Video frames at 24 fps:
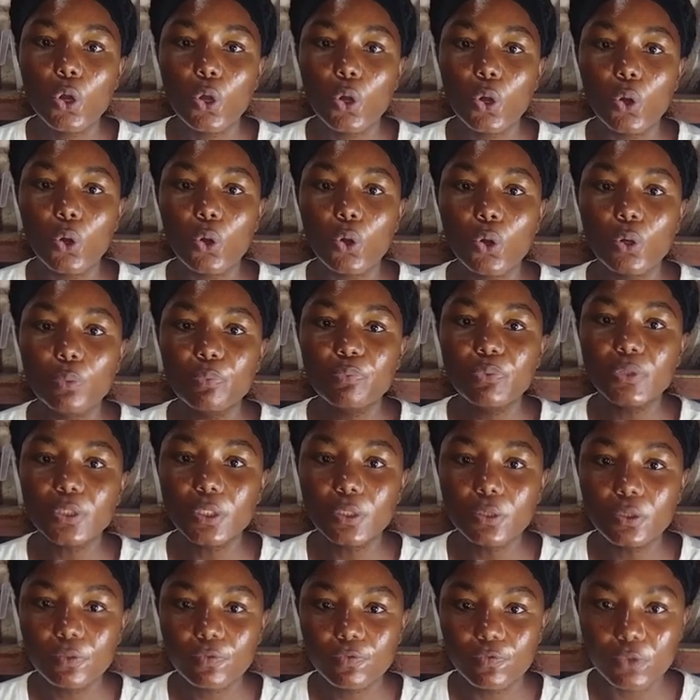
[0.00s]
or
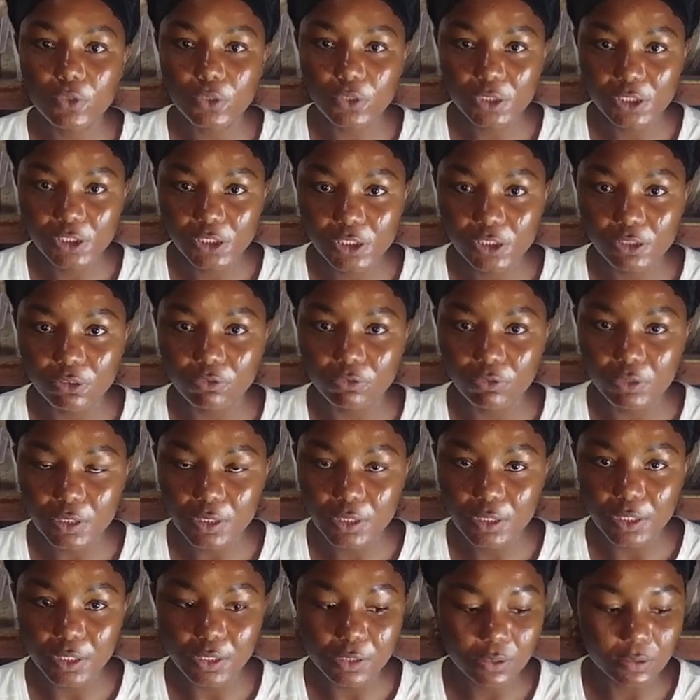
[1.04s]
below 40 degrees
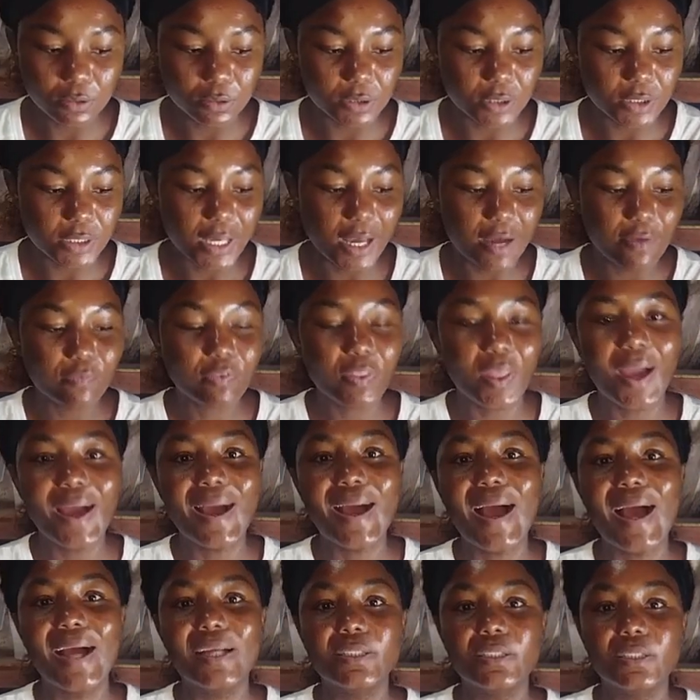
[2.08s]
Celsius, after
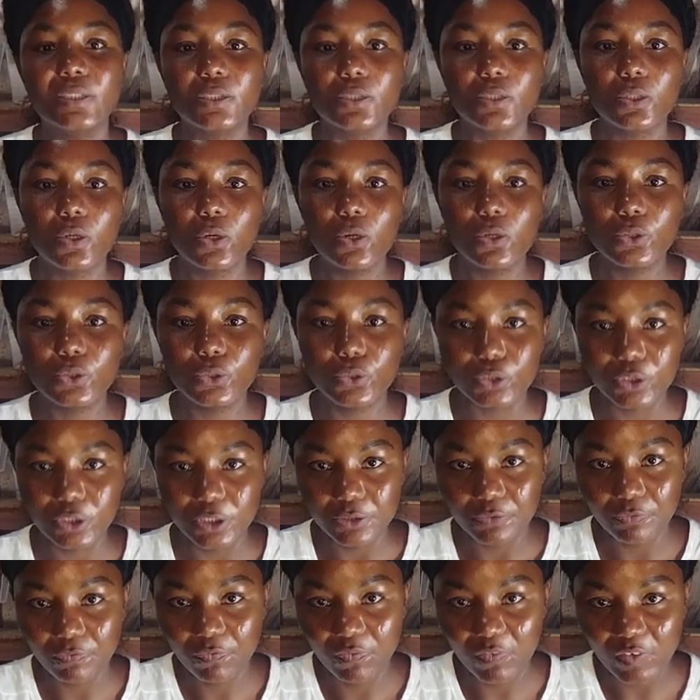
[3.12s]
adding all your
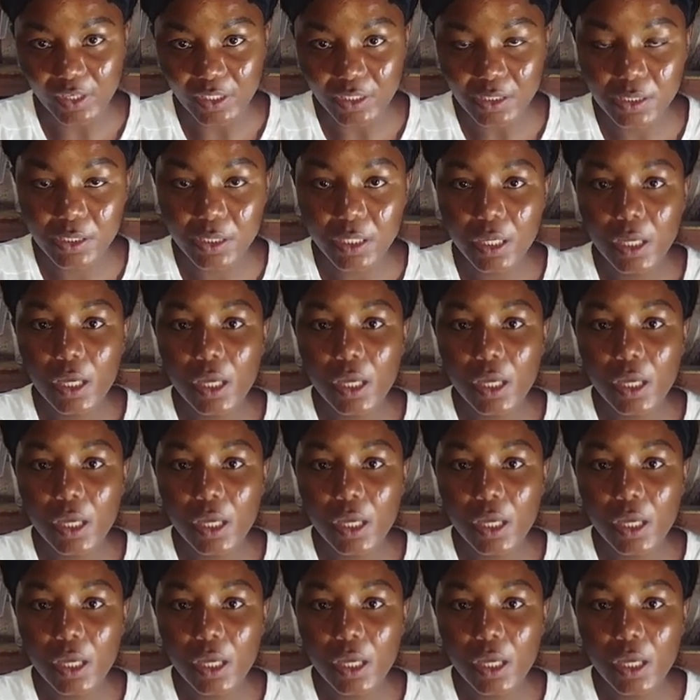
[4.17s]
deep face,